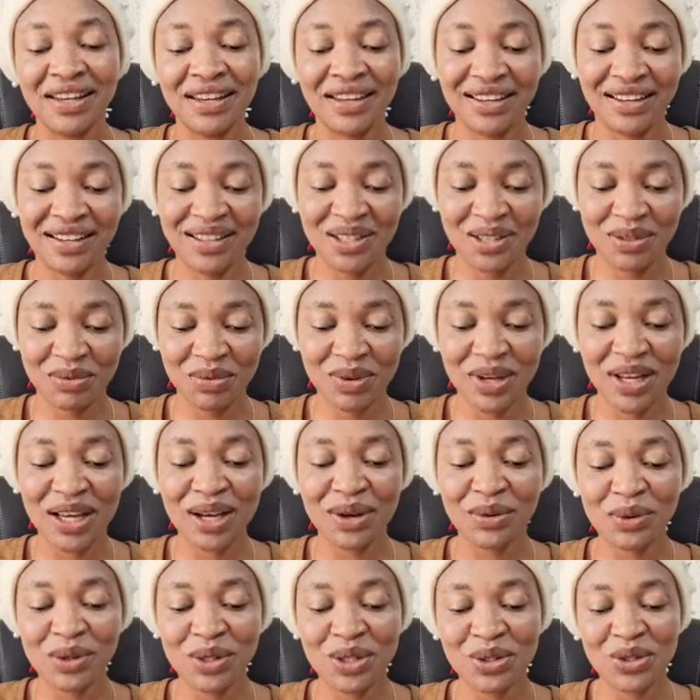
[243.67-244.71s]
It is
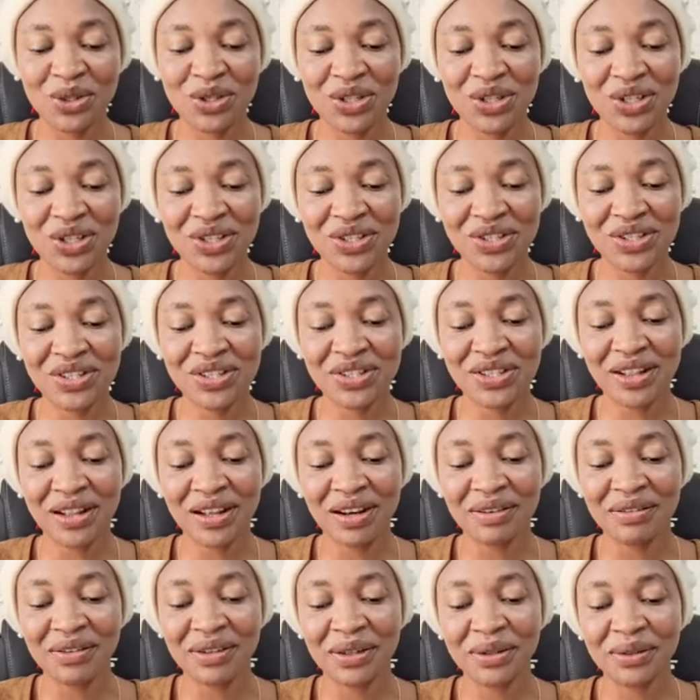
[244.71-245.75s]
well with you. Jesus
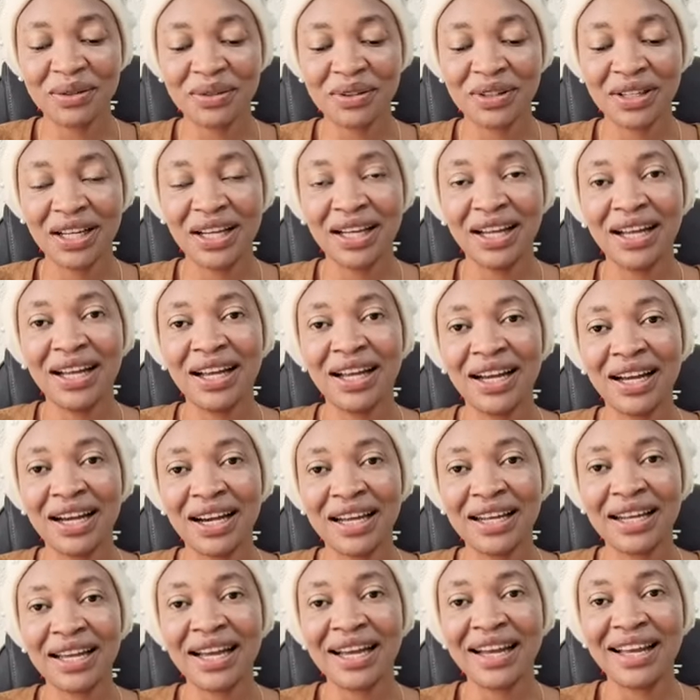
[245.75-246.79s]
love you,
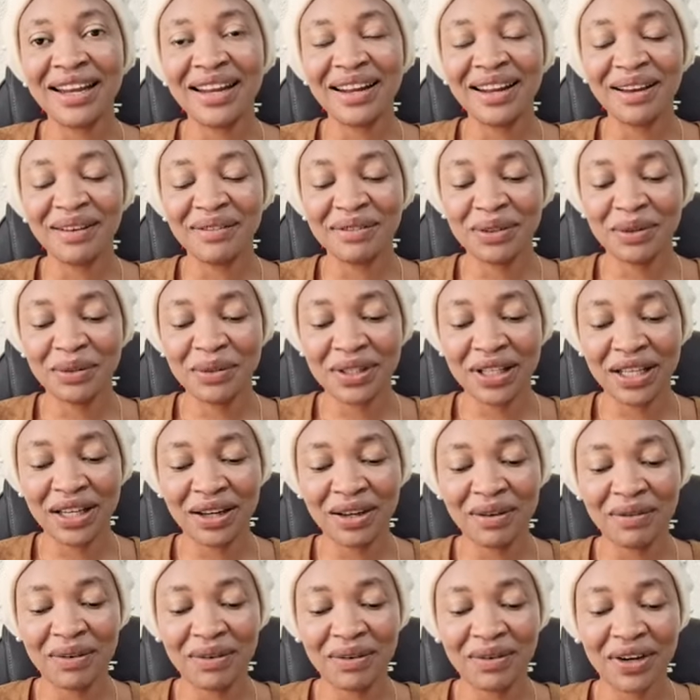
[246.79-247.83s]
and I love you with the
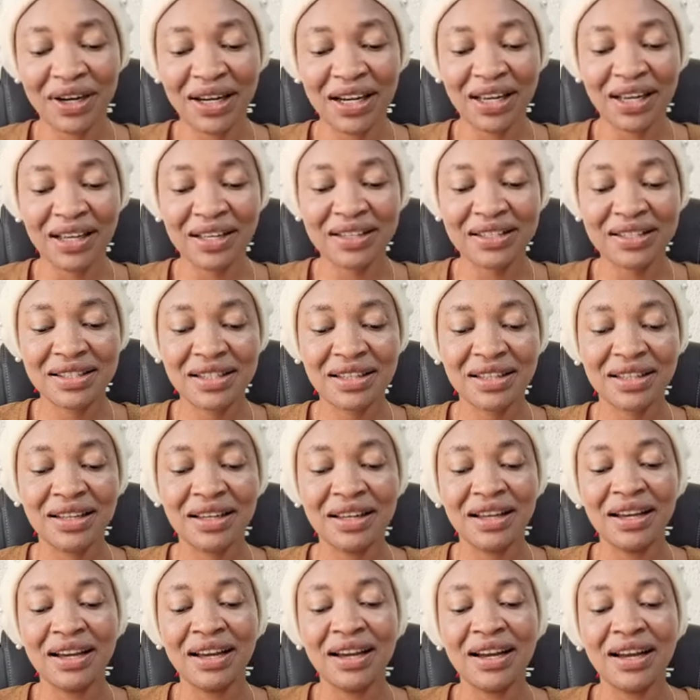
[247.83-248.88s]
love of Christ.
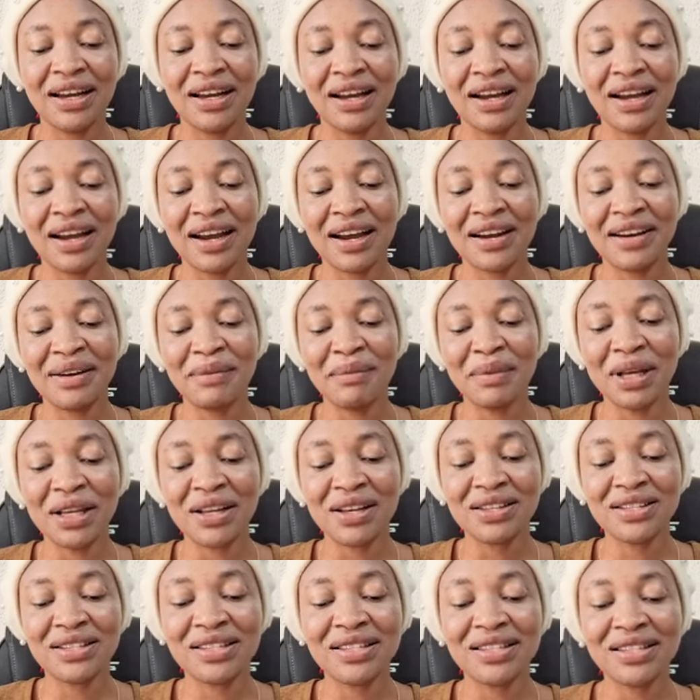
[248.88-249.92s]
I remain
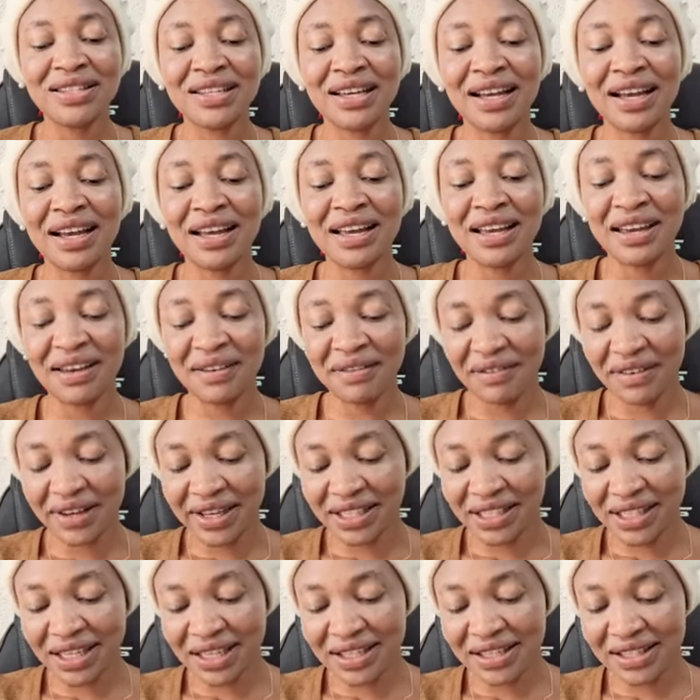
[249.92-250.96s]
your sister,
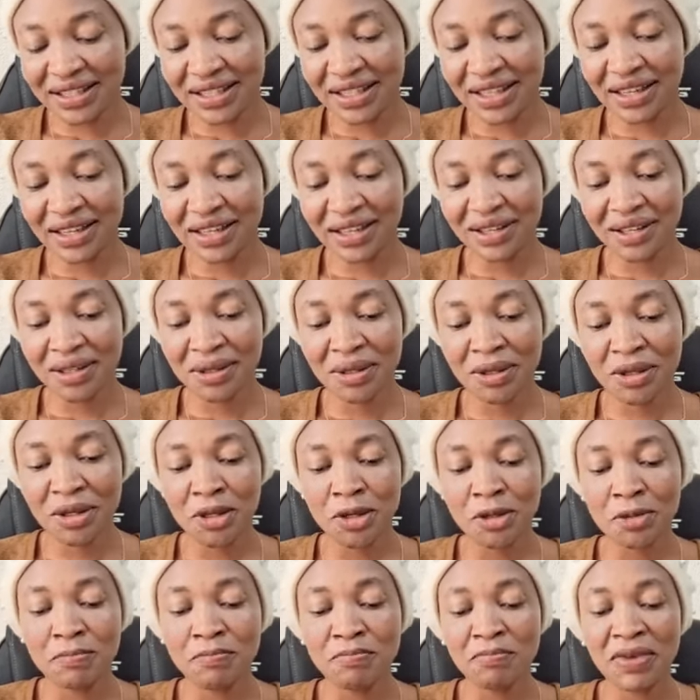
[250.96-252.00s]
Evangelist Sarah.
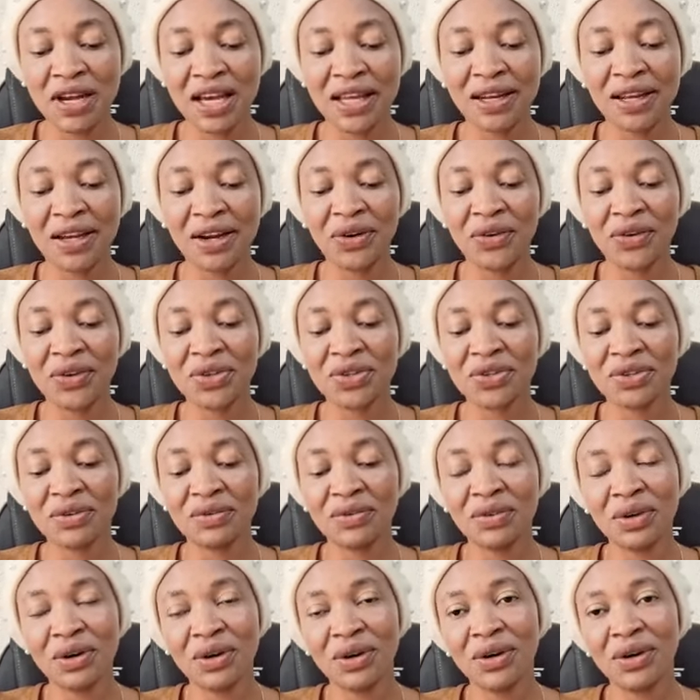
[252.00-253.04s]
By the grace
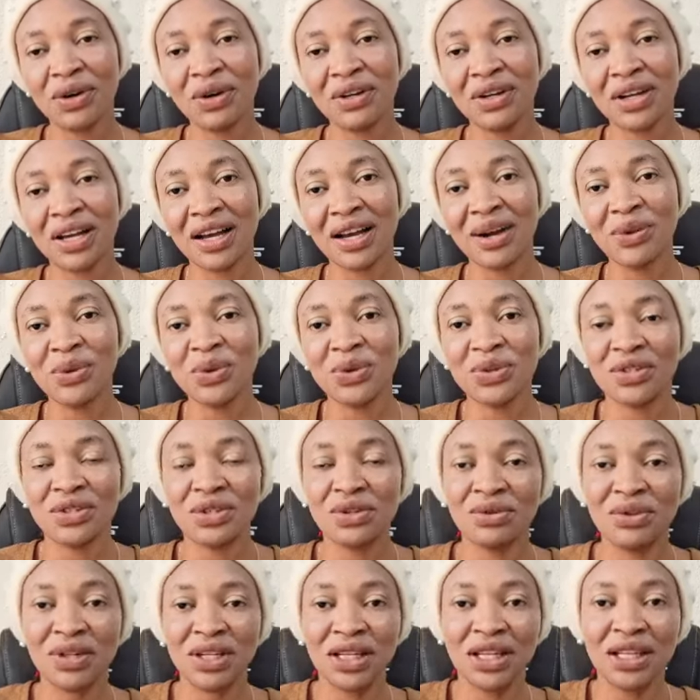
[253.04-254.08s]
of God, I will
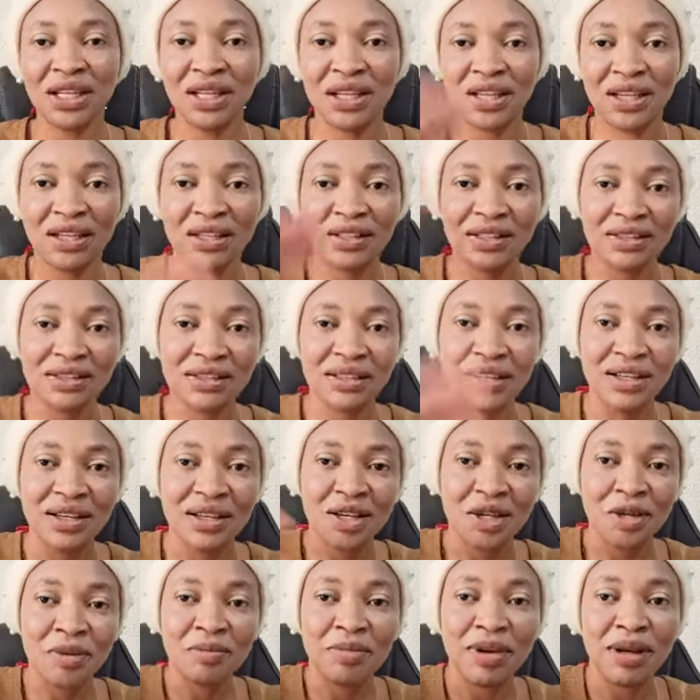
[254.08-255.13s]
see you again.
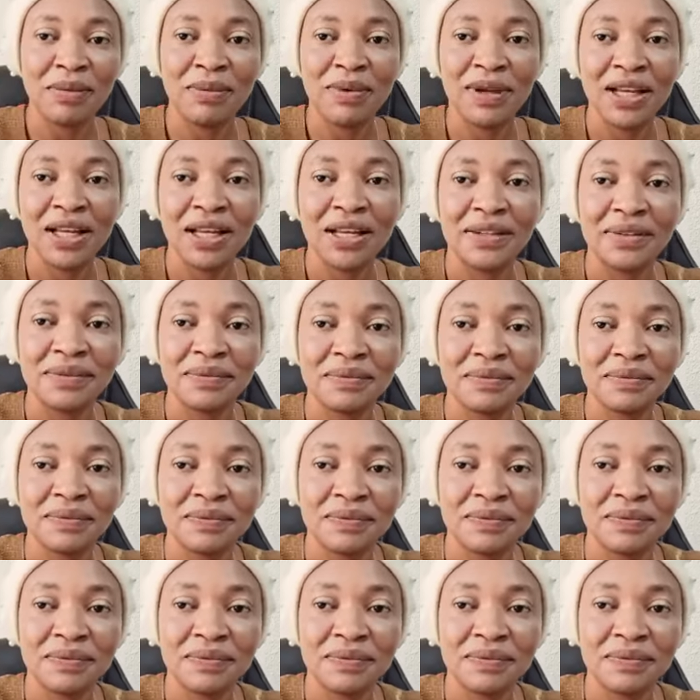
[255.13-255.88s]
Bye-bye.